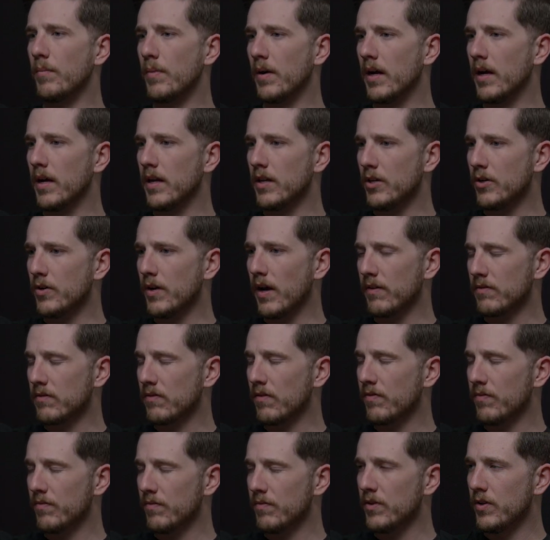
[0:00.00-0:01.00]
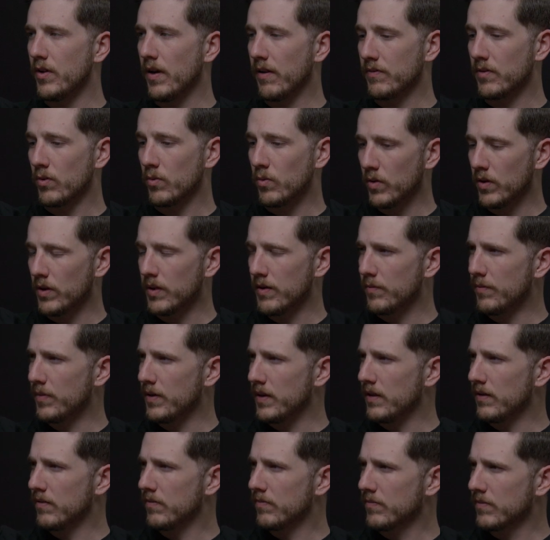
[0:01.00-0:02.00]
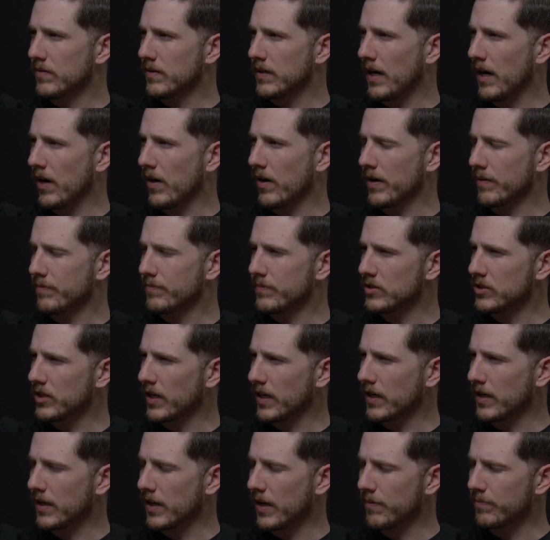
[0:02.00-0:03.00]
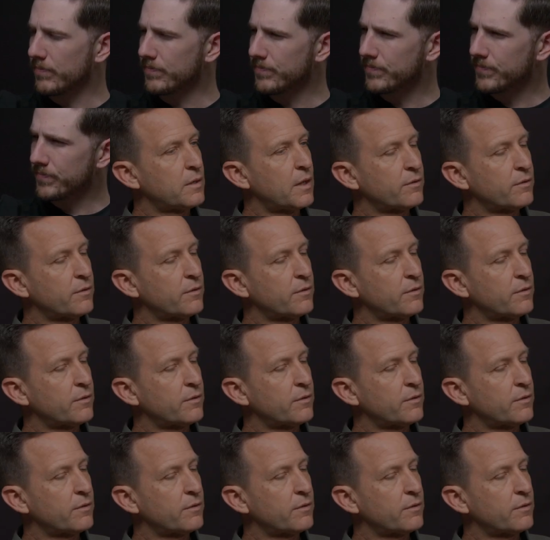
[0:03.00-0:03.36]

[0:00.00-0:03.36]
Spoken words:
But you have to really be caring and checking in.